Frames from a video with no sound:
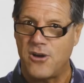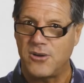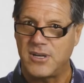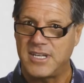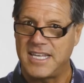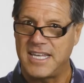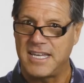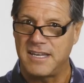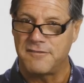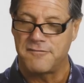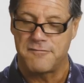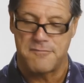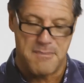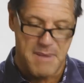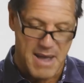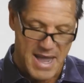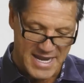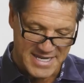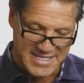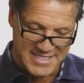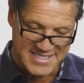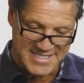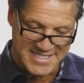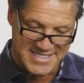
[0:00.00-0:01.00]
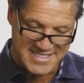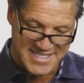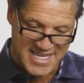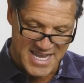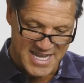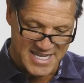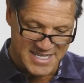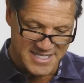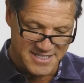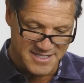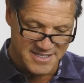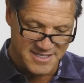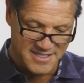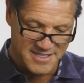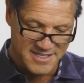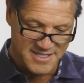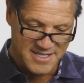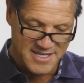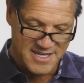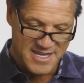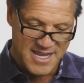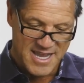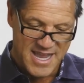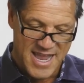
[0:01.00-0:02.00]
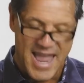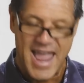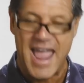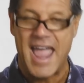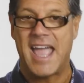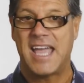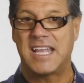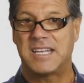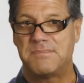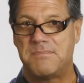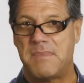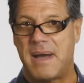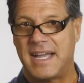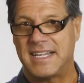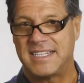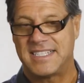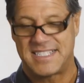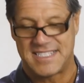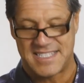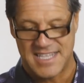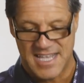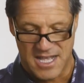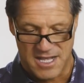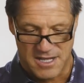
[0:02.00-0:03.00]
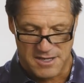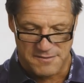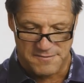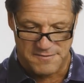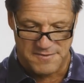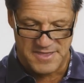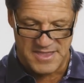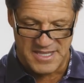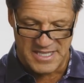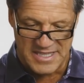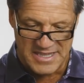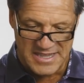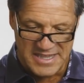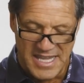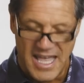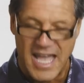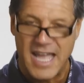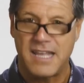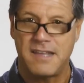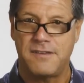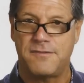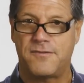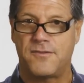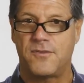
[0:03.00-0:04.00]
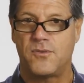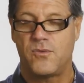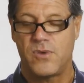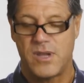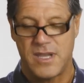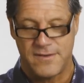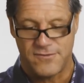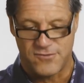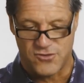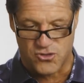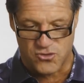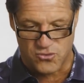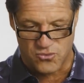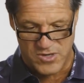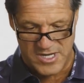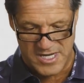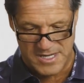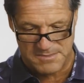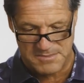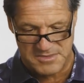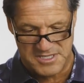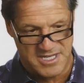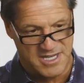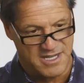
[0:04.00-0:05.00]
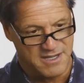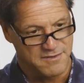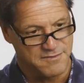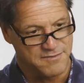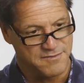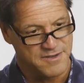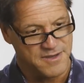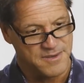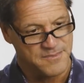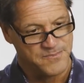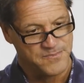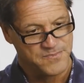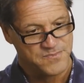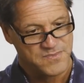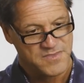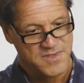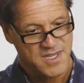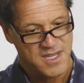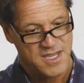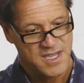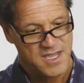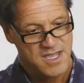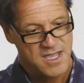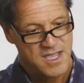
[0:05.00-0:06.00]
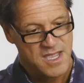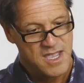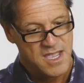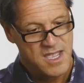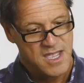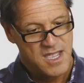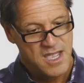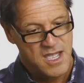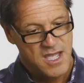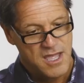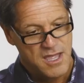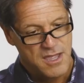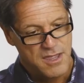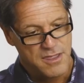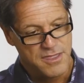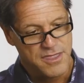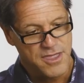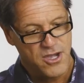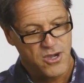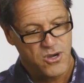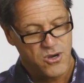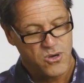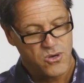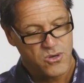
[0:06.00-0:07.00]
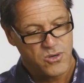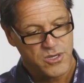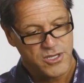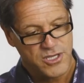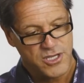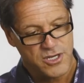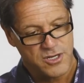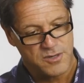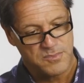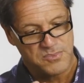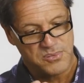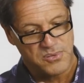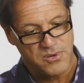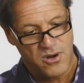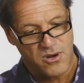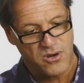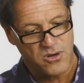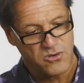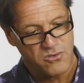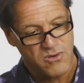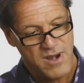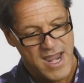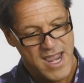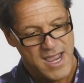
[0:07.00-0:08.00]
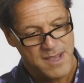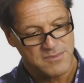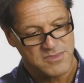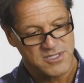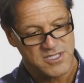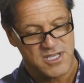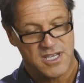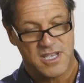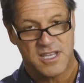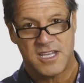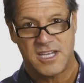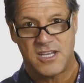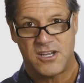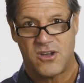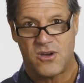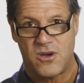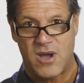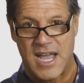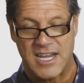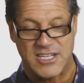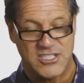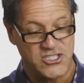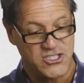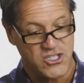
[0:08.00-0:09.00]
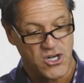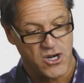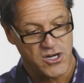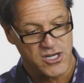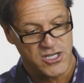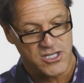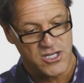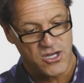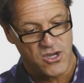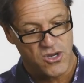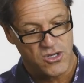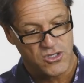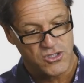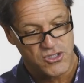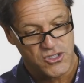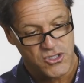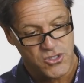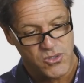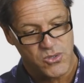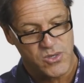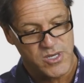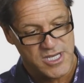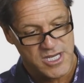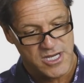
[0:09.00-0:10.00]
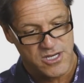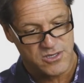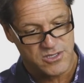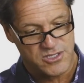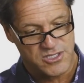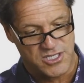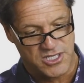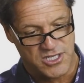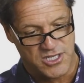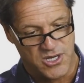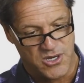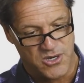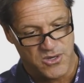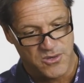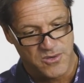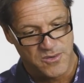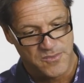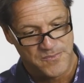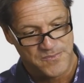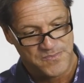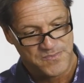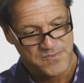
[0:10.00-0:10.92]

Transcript: give my son and myself the life we've dreamed of. Though your programs, I started 2 years ago,